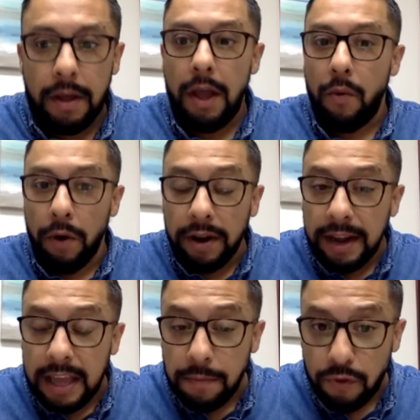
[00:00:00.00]
And we're going to
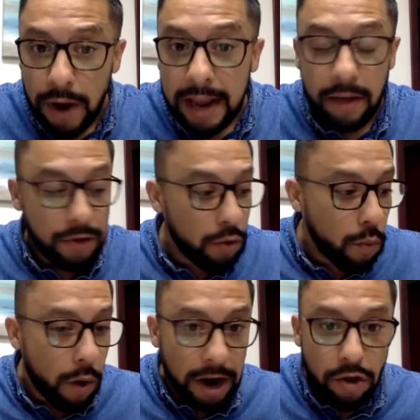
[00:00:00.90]
keep track of you,
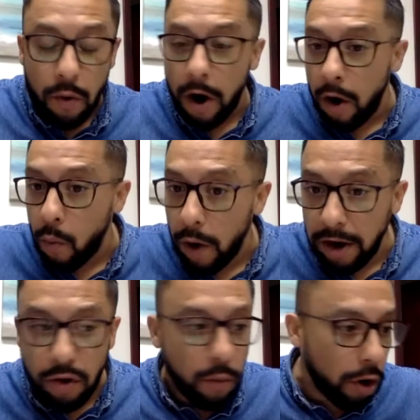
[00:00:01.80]
where you are, where
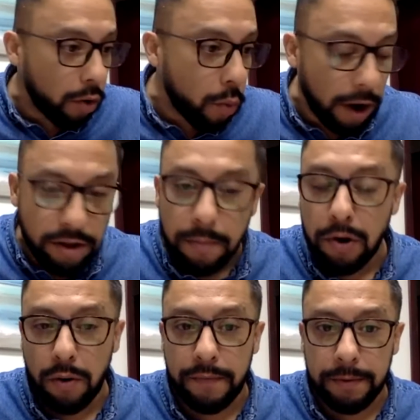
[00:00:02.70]
you work, where you
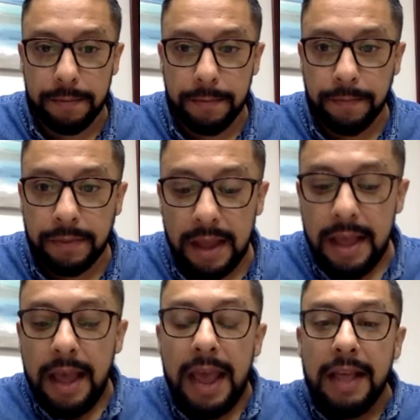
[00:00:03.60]
move.
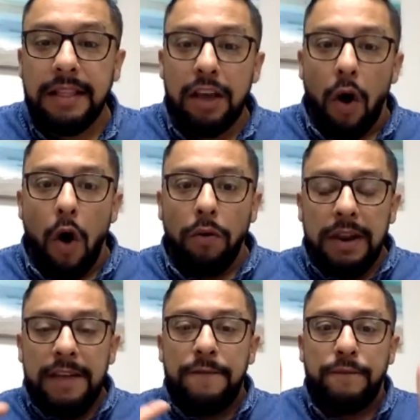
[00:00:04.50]
And the
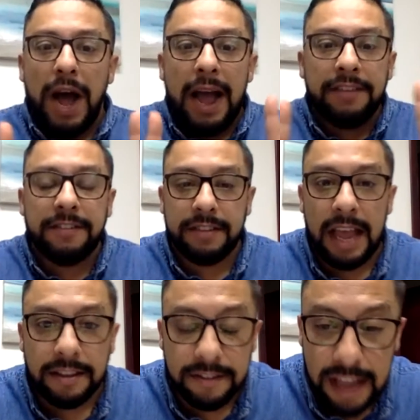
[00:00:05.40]
only 5
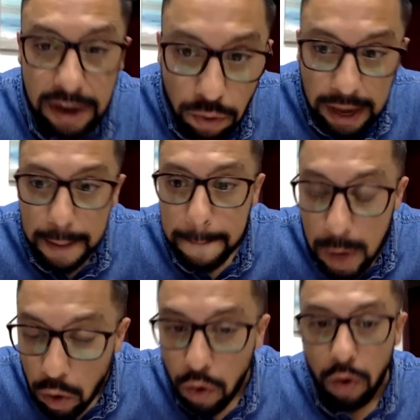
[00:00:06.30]
states that you can
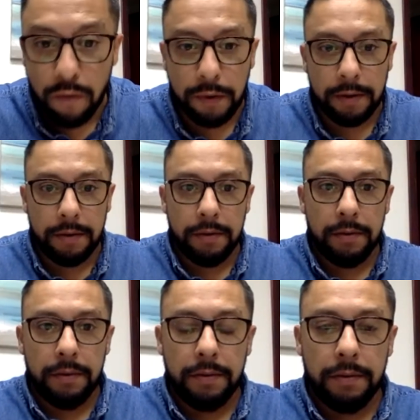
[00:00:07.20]
move,
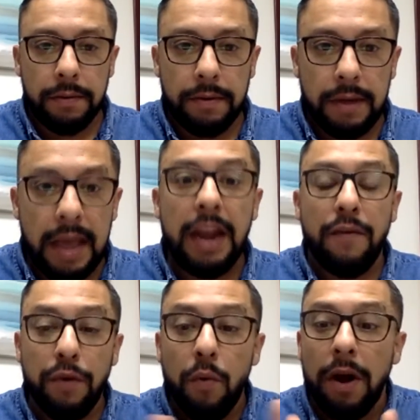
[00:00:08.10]
and
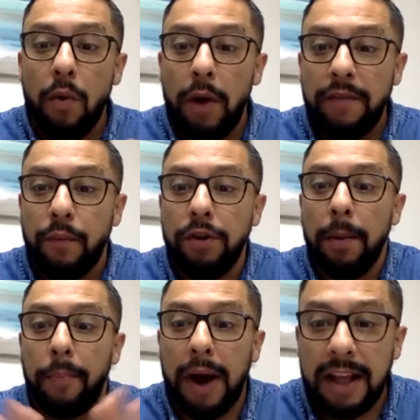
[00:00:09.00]
if you want to wait for your
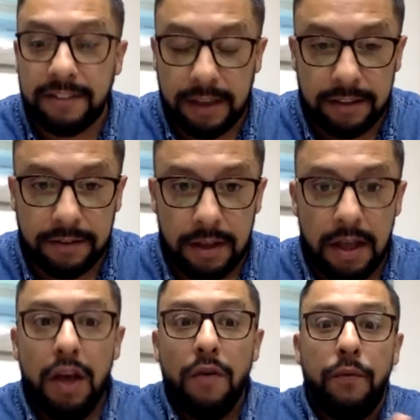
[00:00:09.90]
process,
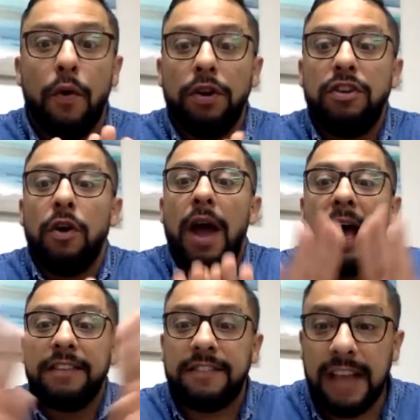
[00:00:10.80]
for your
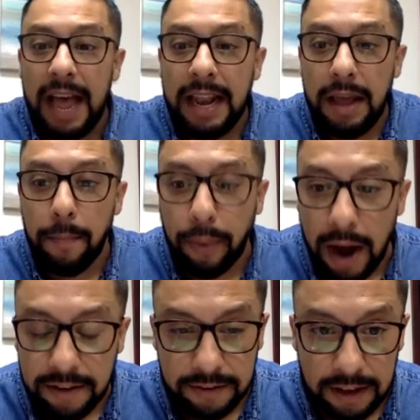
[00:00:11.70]
asylum
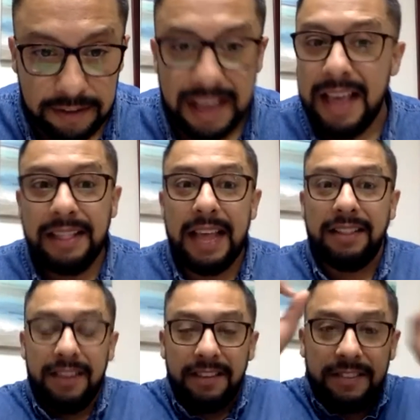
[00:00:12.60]
process,
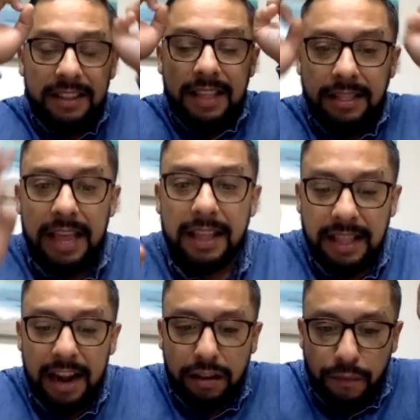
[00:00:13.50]
that this is the thing
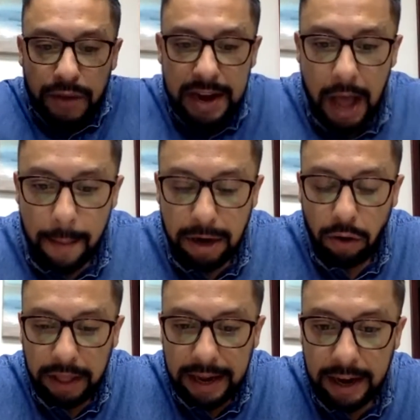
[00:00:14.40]
that is
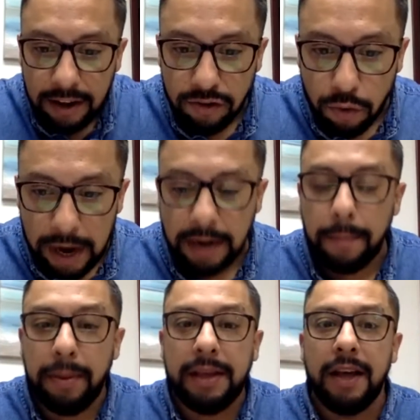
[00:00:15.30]
phenomenal and it is great
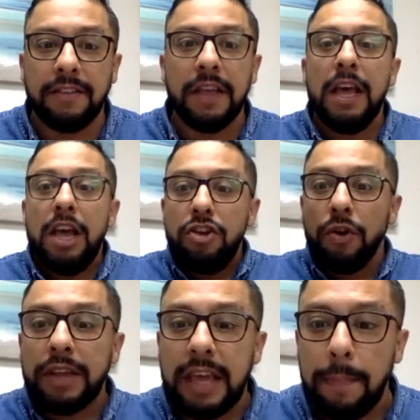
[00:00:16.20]
because
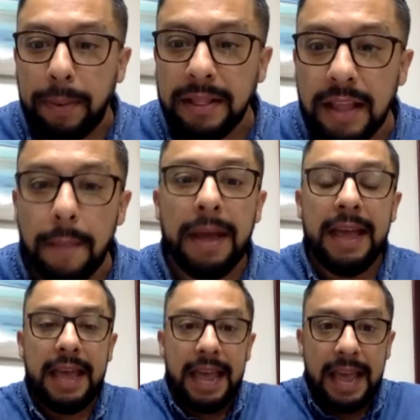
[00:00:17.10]
you're keeping them
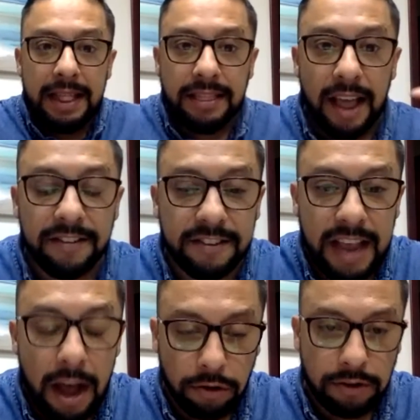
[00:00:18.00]
in the
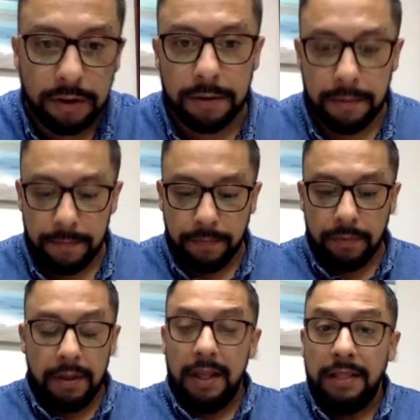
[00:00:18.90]
South.
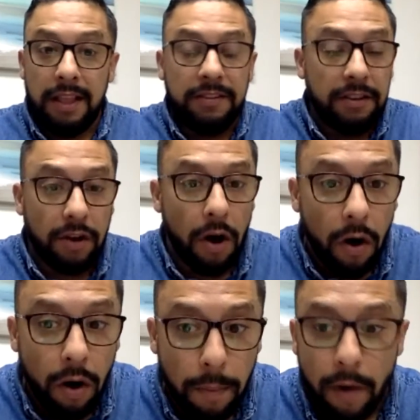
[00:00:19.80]
This is
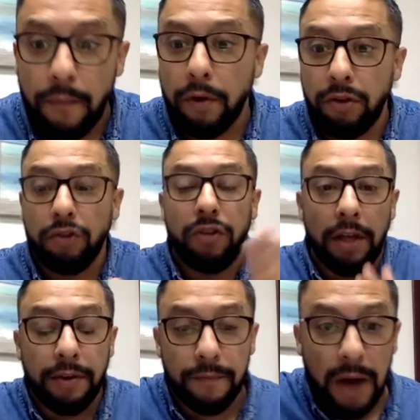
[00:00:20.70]
horrible for those
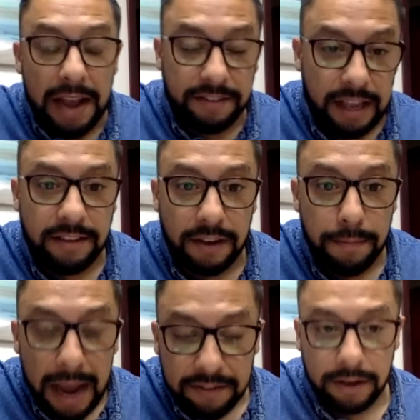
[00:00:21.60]
other 5 states in
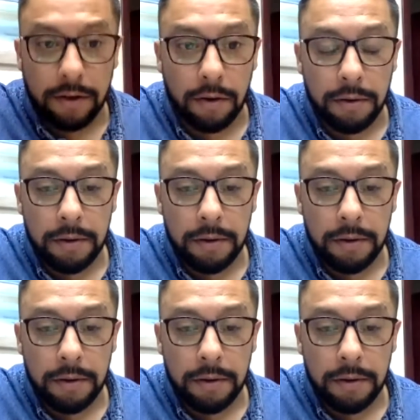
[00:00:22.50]
Mexico.